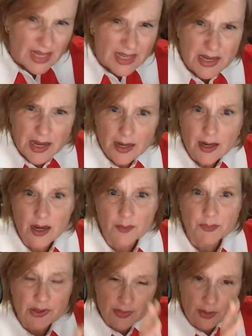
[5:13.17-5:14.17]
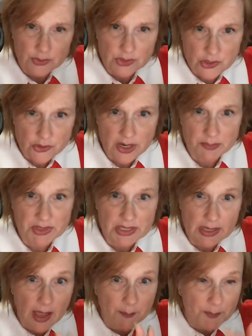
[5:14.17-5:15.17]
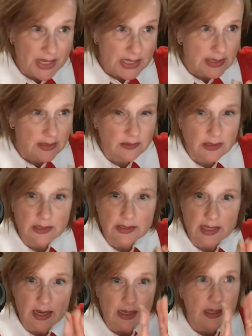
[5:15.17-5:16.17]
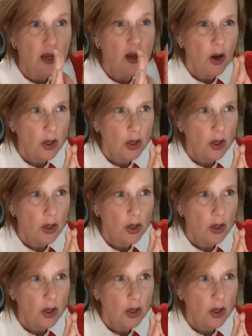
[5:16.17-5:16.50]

an app that would scrape it and basically say,